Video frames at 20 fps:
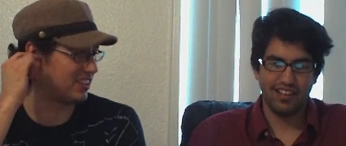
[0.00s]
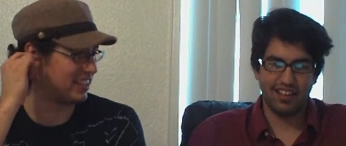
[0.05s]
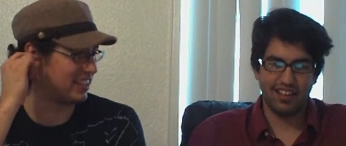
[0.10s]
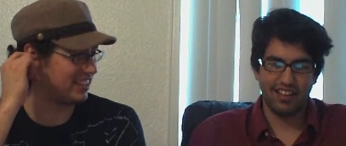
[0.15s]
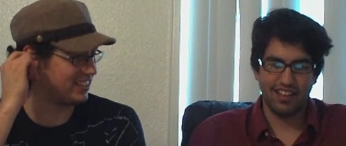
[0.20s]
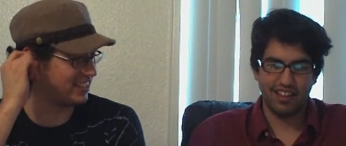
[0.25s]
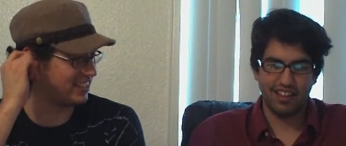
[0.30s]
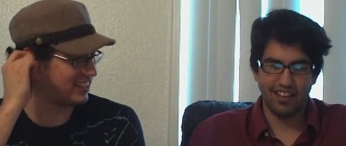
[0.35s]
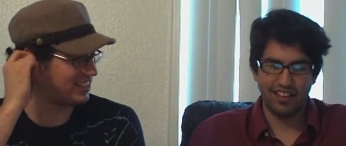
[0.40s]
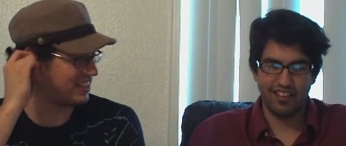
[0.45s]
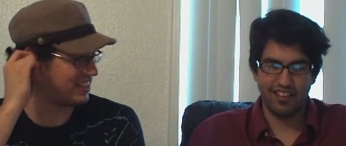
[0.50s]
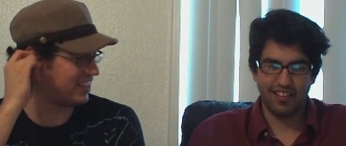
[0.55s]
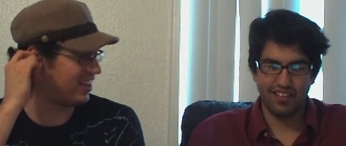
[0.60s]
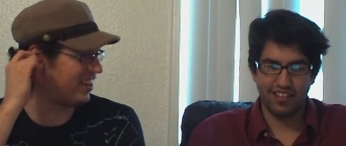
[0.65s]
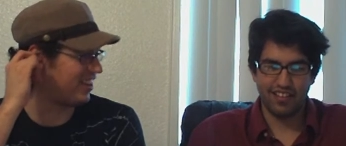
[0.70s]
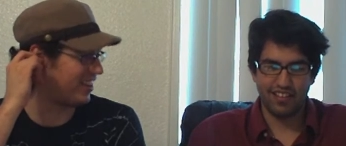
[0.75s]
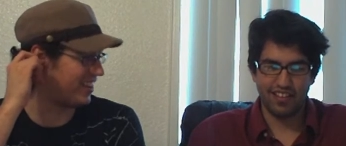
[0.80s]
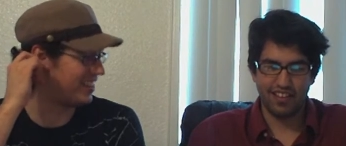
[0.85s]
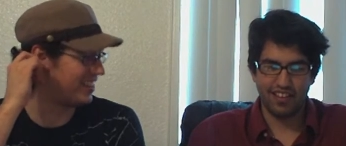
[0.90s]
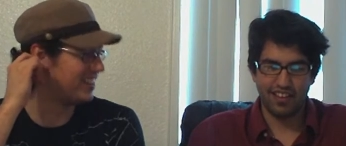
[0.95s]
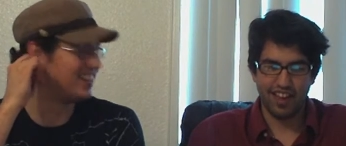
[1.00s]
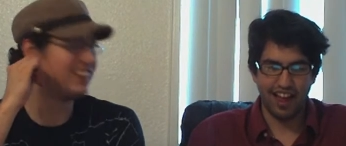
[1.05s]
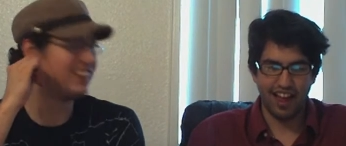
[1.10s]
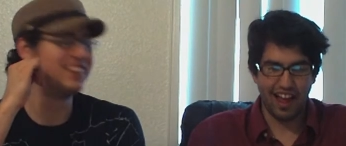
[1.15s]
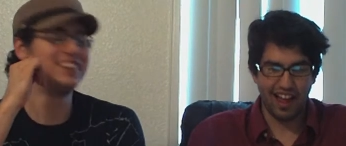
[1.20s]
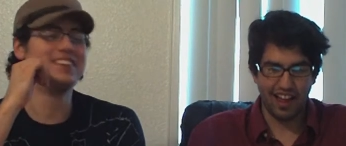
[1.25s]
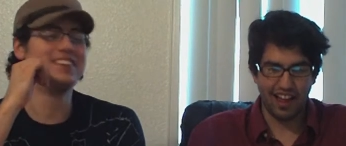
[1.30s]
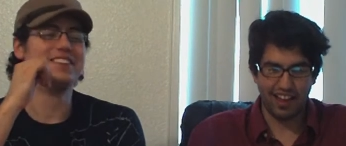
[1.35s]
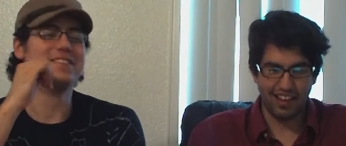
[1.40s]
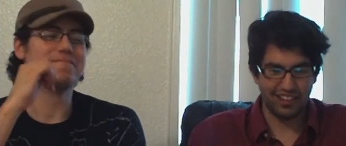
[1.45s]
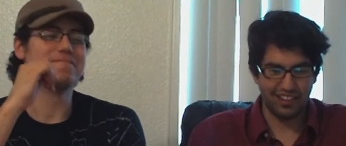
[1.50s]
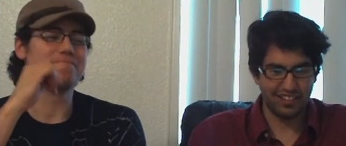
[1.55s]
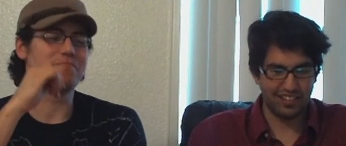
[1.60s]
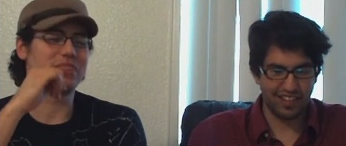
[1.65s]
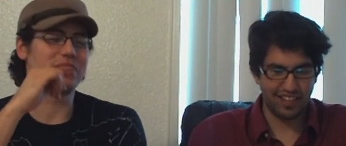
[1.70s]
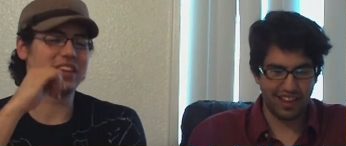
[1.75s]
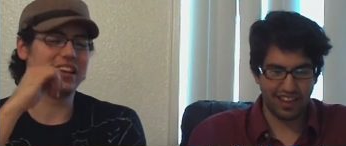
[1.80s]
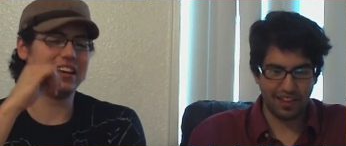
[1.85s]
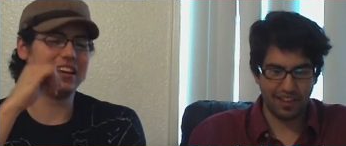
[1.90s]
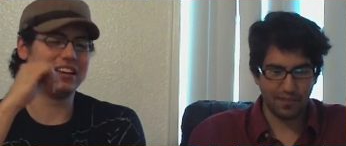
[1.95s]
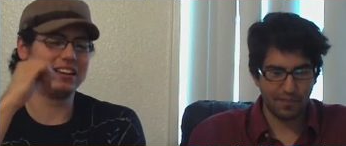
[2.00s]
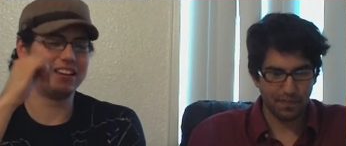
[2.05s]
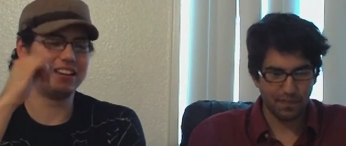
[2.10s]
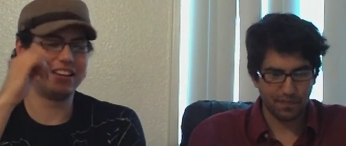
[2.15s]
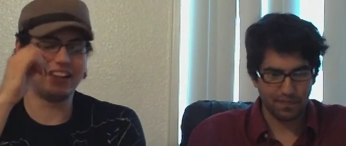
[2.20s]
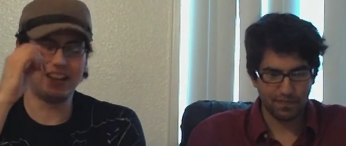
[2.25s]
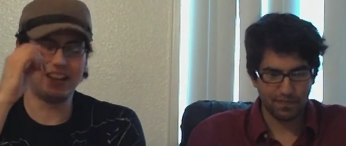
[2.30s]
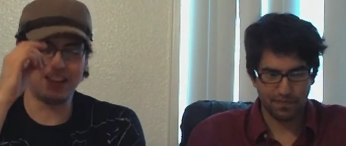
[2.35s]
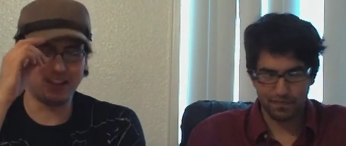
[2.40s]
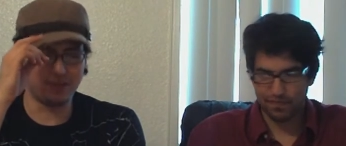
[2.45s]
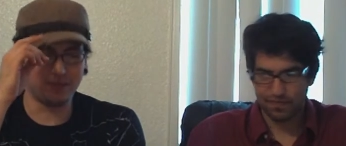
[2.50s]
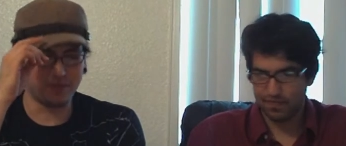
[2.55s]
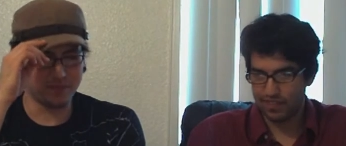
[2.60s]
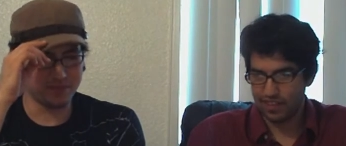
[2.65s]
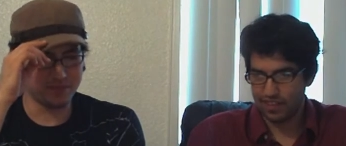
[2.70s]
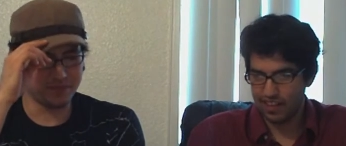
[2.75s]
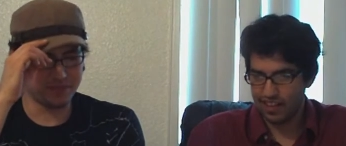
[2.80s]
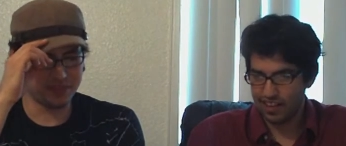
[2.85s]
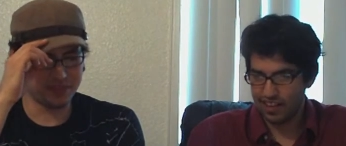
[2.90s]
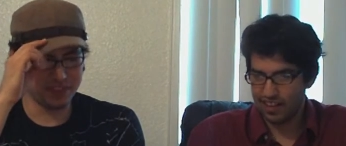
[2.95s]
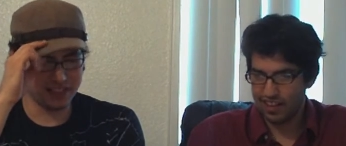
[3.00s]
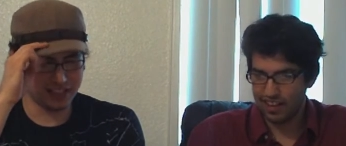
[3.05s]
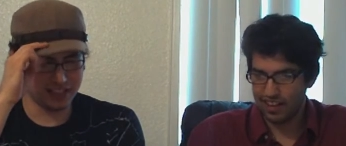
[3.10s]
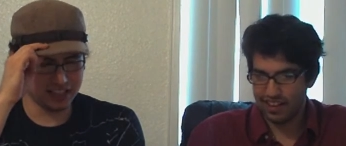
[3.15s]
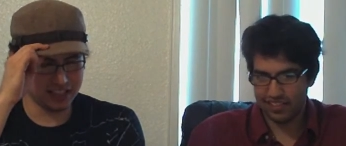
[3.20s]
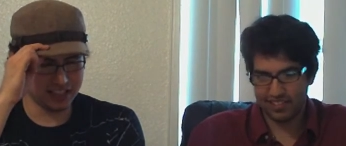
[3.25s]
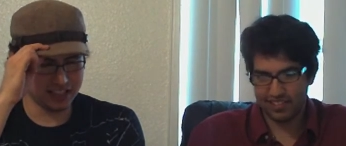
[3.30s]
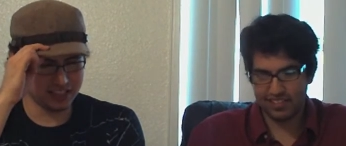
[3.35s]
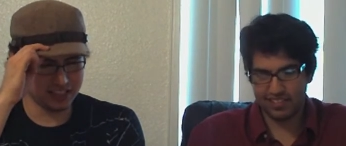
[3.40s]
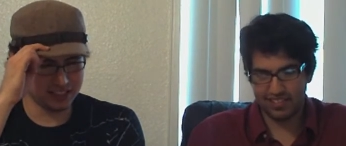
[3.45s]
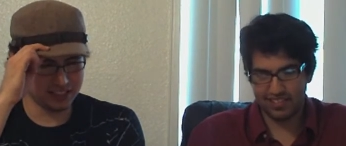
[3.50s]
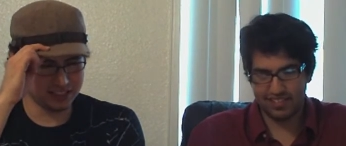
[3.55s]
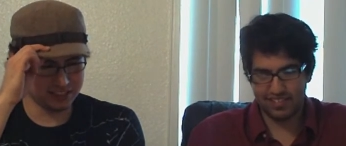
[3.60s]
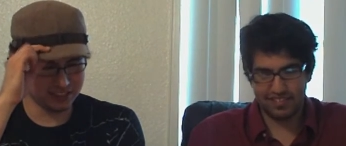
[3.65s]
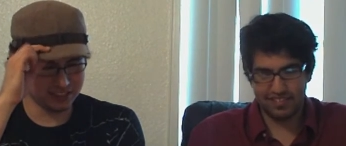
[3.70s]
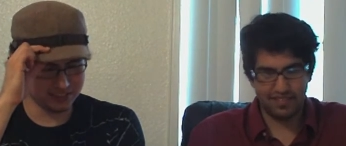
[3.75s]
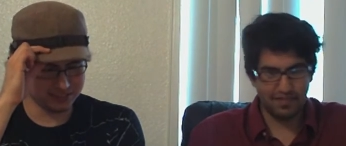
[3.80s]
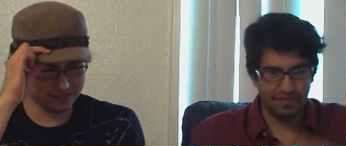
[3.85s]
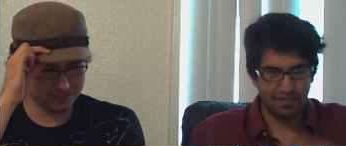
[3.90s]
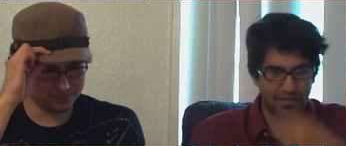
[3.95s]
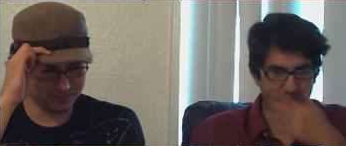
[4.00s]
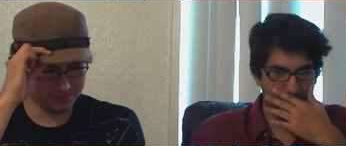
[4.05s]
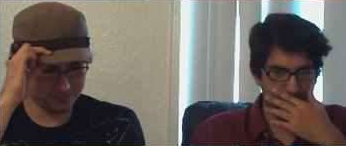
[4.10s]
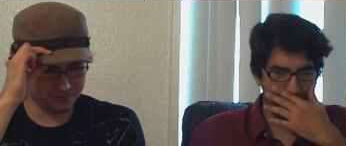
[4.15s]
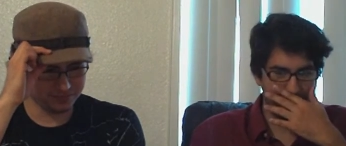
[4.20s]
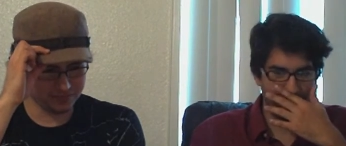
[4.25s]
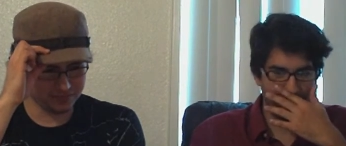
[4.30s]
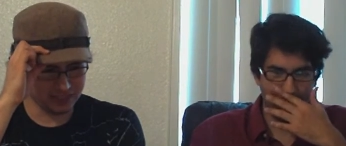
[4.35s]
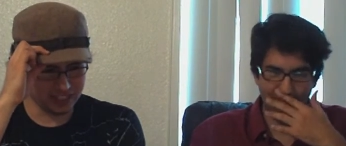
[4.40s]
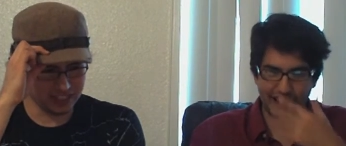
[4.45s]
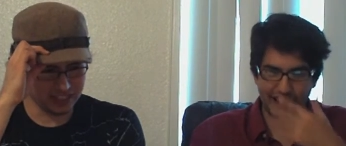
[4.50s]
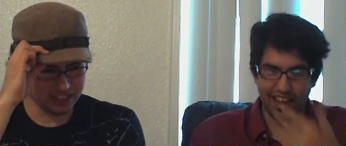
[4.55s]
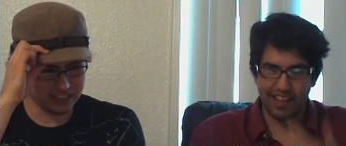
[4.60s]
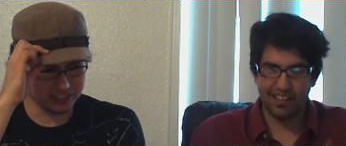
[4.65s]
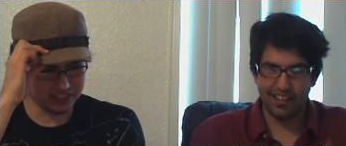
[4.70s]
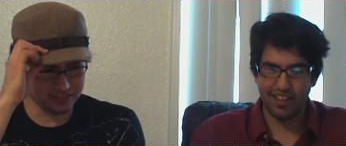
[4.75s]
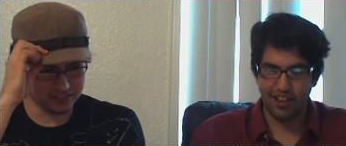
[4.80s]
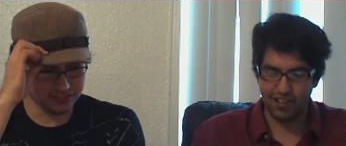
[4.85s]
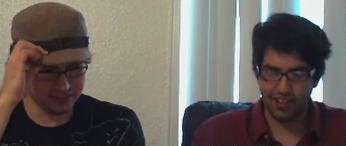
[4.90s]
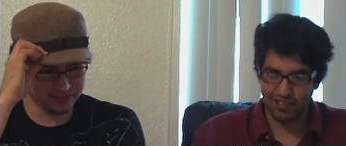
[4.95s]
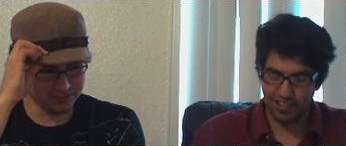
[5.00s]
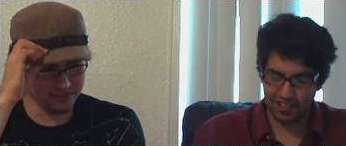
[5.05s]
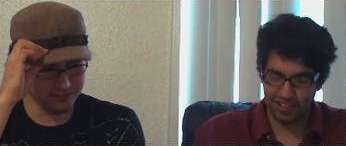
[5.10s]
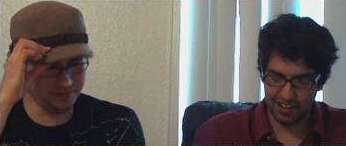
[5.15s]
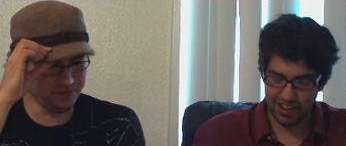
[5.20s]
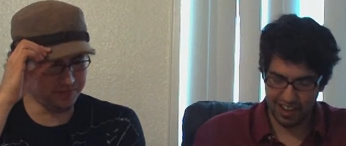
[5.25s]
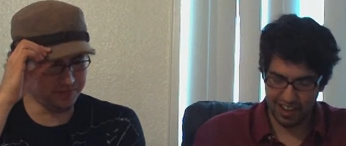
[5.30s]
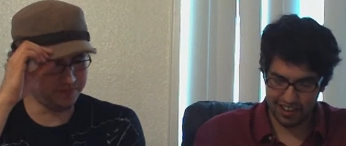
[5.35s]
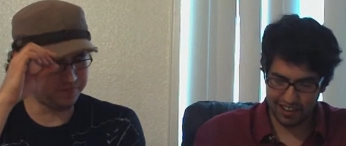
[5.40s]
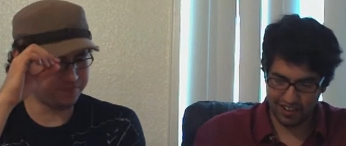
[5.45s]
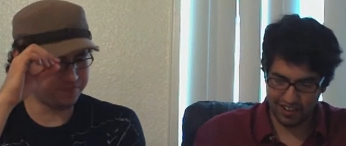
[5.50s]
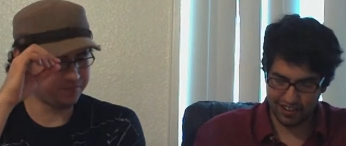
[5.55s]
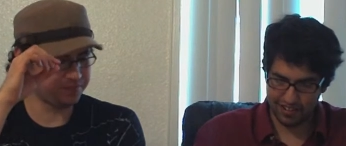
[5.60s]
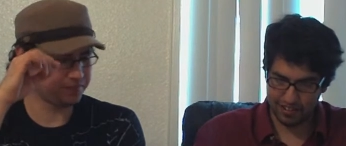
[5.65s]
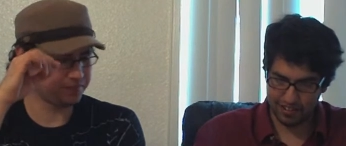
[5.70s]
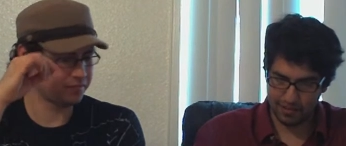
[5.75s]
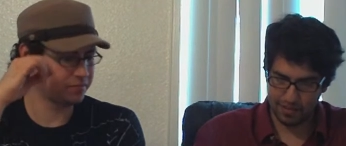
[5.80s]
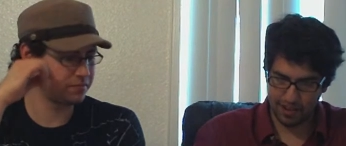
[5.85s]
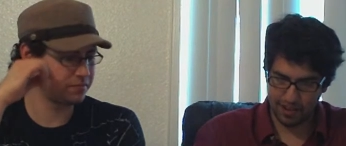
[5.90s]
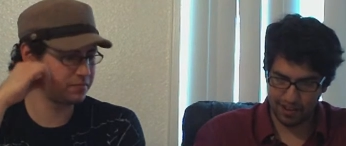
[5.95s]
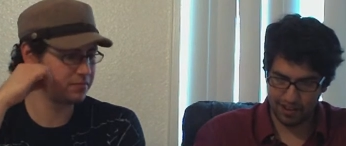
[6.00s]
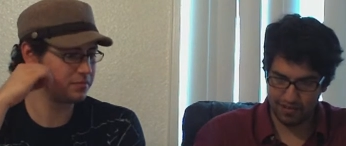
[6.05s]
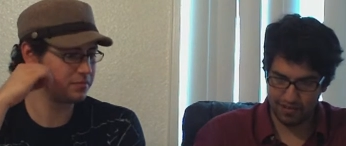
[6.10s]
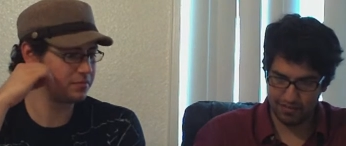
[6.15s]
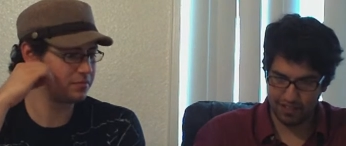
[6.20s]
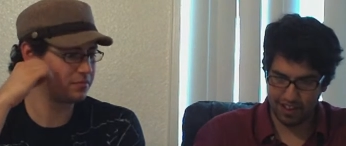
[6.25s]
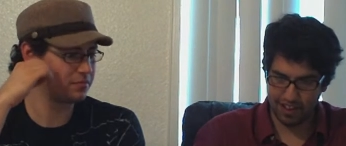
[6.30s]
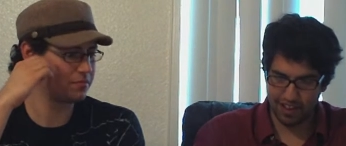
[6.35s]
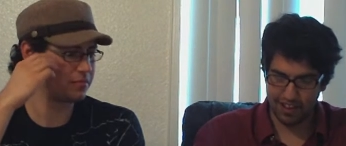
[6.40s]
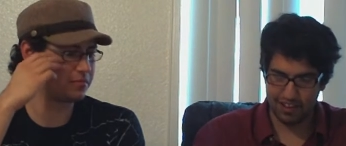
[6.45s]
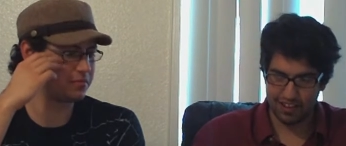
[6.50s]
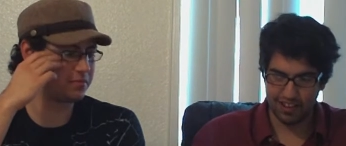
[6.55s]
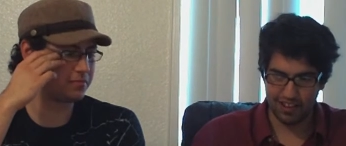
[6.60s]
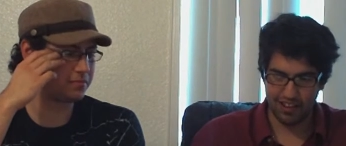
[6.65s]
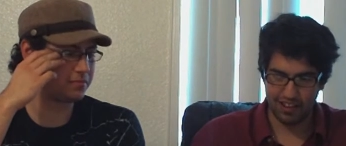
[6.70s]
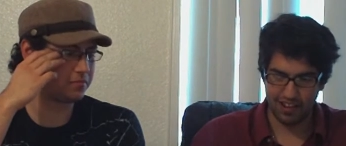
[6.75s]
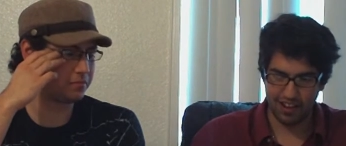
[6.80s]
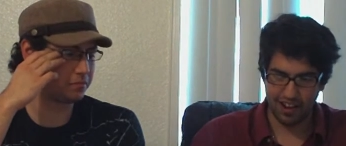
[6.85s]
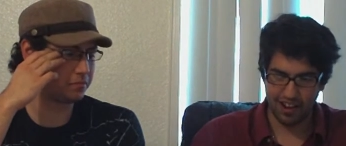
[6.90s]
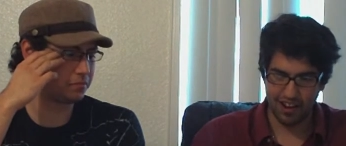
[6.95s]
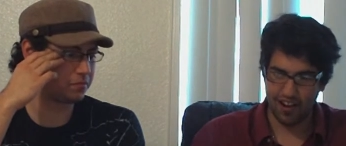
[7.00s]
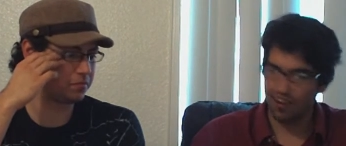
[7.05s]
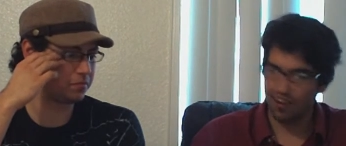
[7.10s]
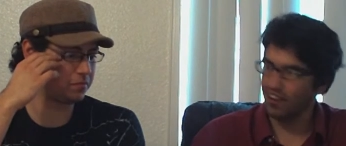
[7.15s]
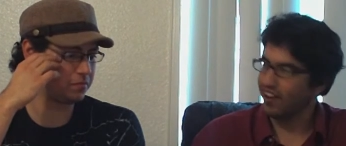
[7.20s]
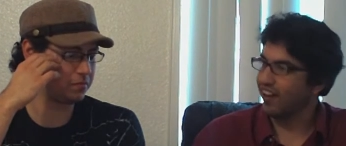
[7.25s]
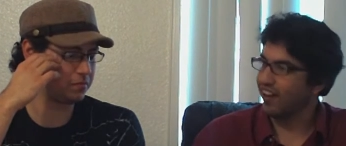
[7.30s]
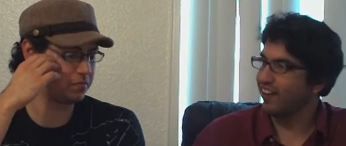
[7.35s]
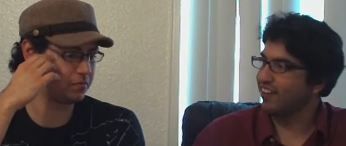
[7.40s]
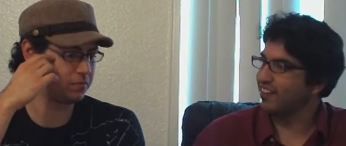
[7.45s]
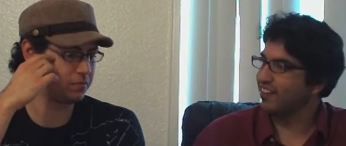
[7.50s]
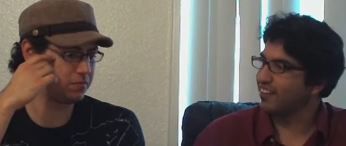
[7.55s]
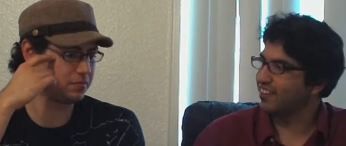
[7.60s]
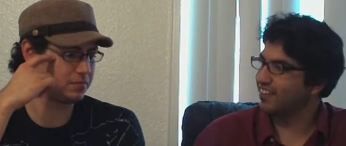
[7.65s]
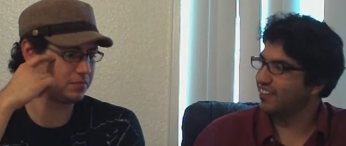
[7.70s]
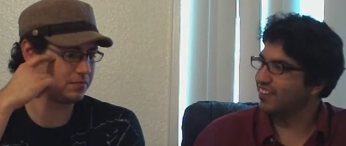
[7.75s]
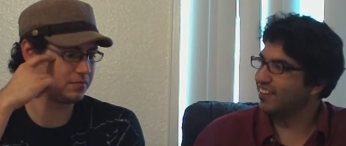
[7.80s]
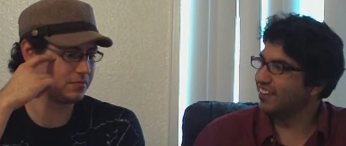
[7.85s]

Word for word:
Speaker 1: looking into this at all. Yeah, and it's like, it's you ever get those and like you're in the middle of like a hard on.